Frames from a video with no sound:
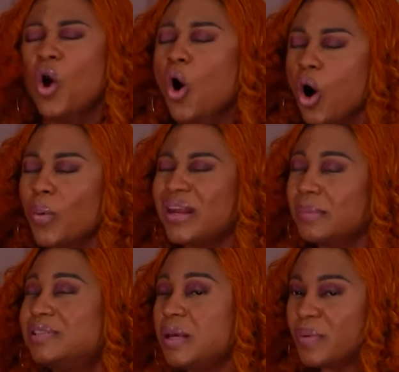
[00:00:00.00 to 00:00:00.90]
or when I'm
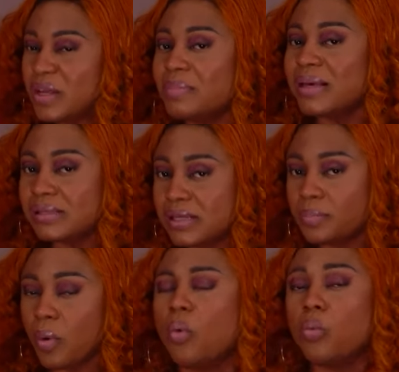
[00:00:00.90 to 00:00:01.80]
deep in my sleep?
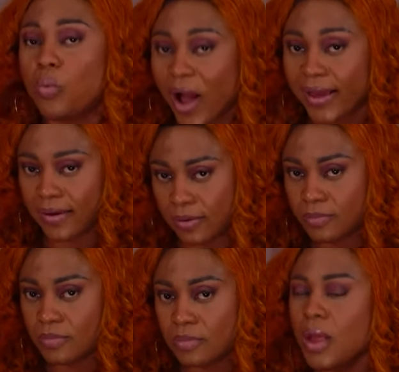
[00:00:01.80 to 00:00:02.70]
Why?
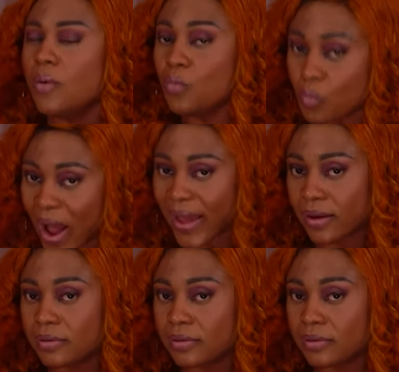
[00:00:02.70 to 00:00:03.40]
Why?